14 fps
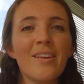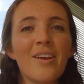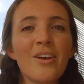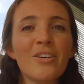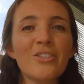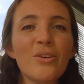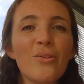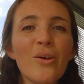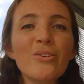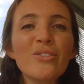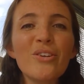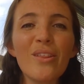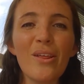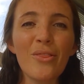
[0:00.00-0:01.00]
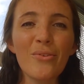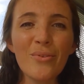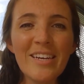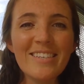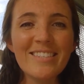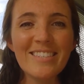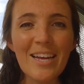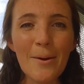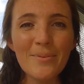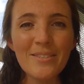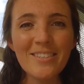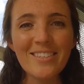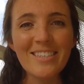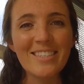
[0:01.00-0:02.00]
So those are the 3 steps
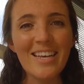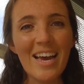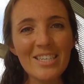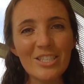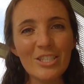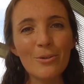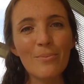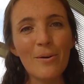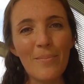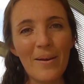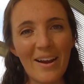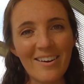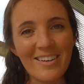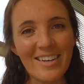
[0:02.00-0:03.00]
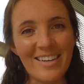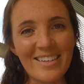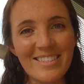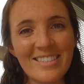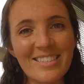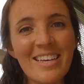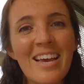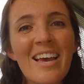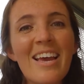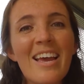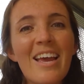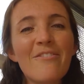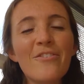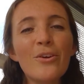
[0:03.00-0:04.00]
to disaster preparedness.
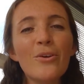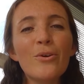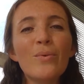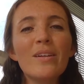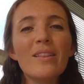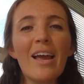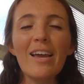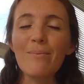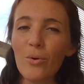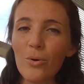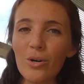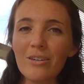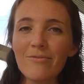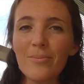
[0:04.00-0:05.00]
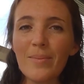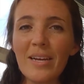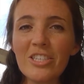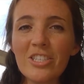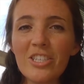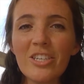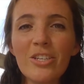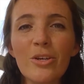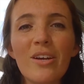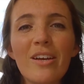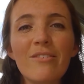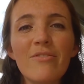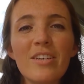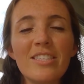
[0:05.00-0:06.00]
If you would like more information, you
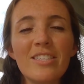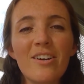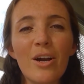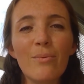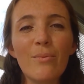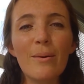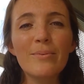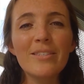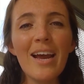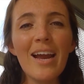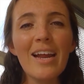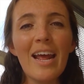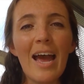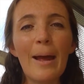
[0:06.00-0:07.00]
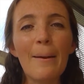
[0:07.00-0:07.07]
can visit our website at